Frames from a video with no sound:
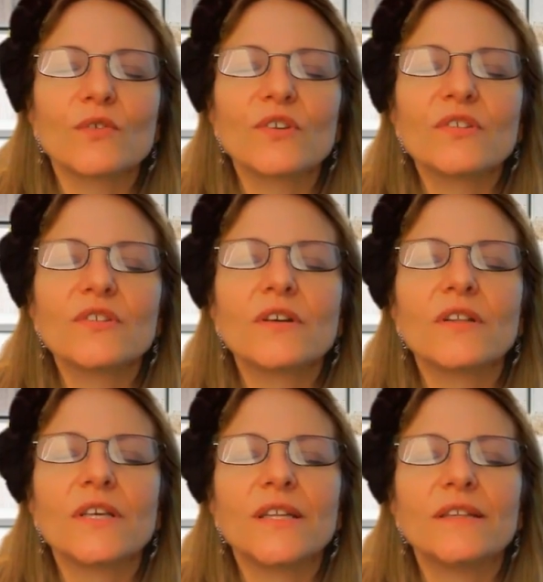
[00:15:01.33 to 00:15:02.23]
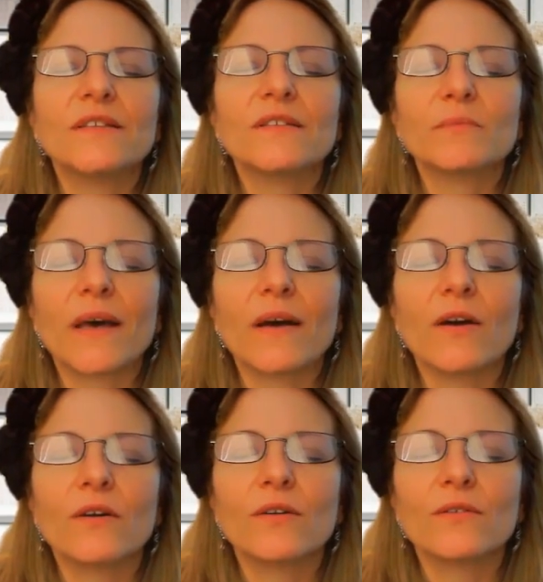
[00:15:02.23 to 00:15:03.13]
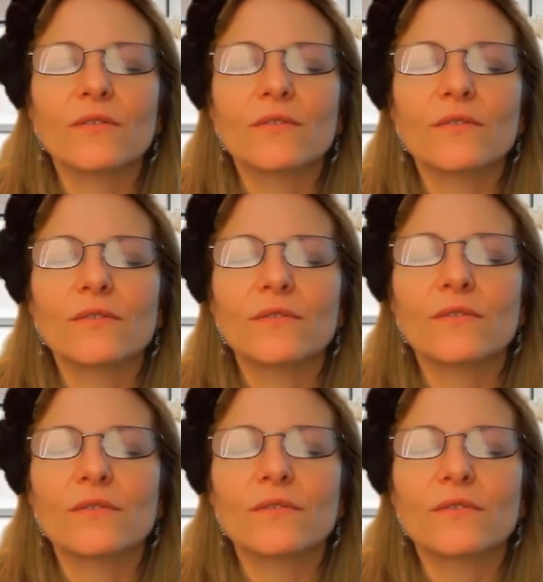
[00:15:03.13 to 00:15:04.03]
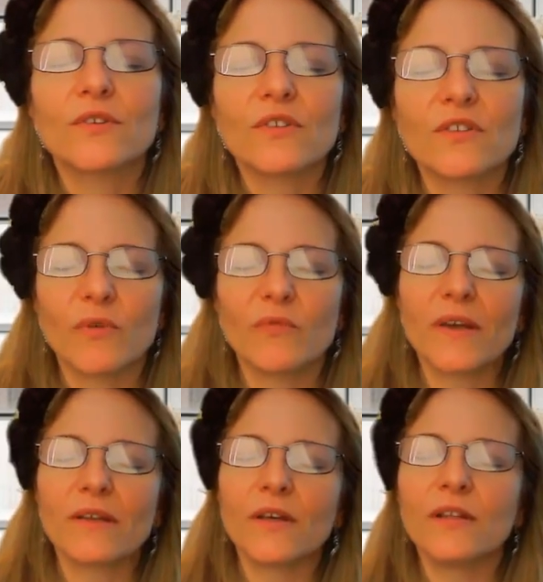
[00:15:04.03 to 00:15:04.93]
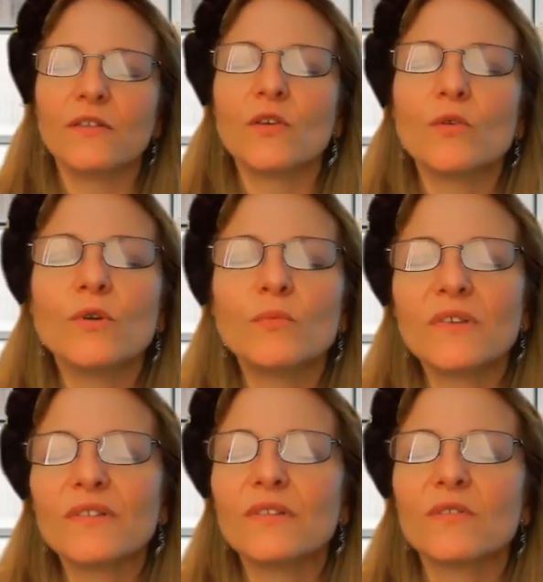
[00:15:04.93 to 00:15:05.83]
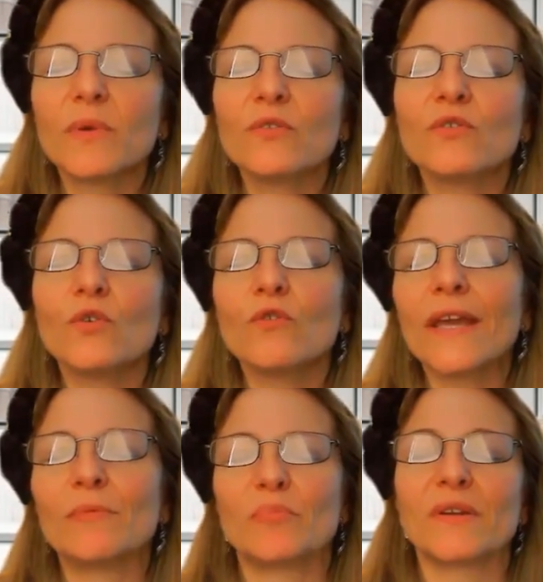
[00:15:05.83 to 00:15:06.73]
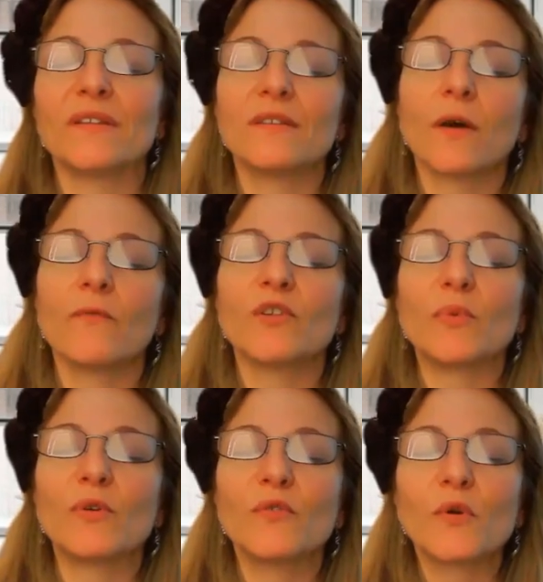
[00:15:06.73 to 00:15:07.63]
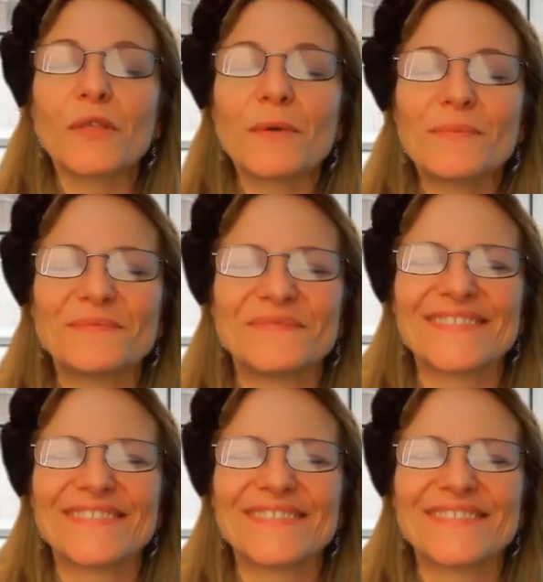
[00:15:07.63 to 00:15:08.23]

just a clean smell. Some of my clients, their room doesn't smell so great, but it's comfortable for them.